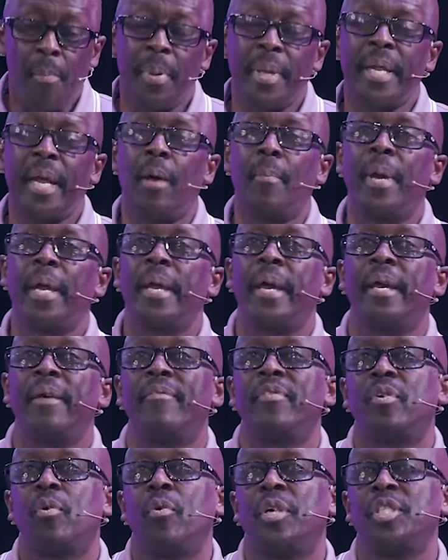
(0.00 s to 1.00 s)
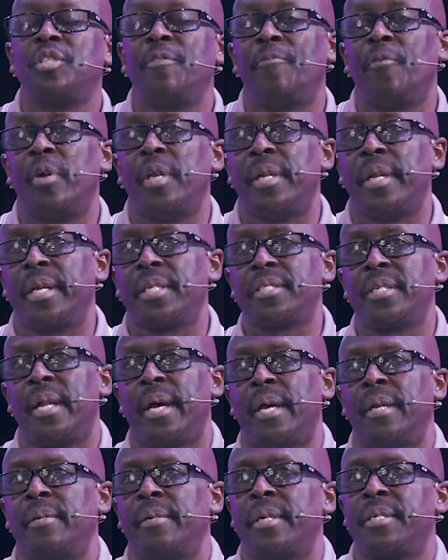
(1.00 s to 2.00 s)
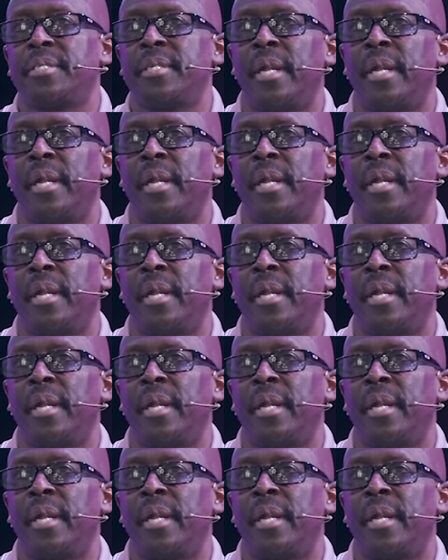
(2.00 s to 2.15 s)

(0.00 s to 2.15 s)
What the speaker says: But now I have a question for you. Next slide.